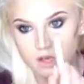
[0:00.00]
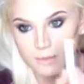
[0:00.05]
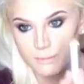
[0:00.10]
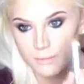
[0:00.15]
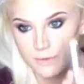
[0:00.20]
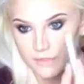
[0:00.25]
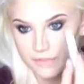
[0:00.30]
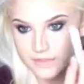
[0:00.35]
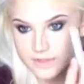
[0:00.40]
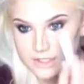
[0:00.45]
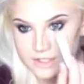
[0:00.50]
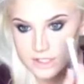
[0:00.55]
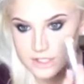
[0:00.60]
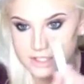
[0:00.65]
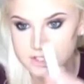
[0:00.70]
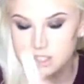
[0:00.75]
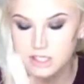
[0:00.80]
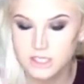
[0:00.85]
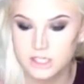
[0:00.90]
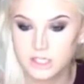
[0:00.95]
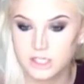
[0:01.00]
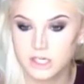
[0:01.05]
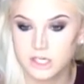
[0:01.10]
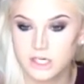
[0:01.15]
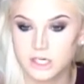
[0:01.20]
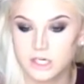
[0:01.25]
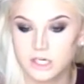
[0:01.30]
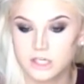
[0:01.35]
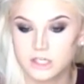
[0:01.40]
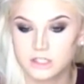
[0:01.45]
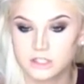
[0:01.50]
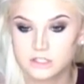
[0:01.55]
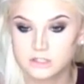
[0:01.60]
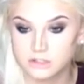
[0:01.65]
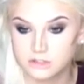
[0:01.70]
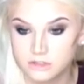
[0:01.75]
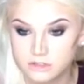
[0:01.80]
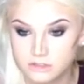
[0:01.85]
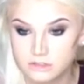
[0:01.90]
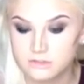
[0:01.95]
But this concealer
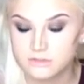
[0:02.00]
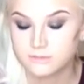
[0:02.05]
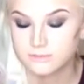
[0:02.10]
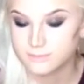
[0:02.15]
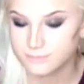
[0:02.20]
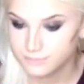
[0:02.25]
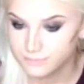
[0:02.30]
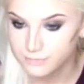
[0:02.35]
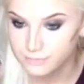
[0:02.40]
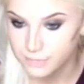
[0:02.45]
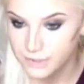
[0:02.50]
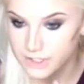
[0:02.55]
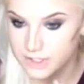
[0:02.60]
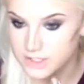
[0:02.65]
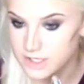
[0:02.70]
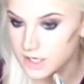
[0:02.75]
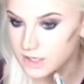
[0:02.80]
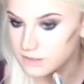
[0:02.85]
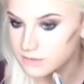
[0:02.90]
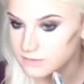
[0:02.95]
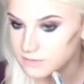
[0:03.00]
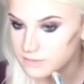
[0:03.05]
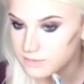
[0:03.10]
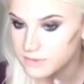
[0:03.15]
blends out.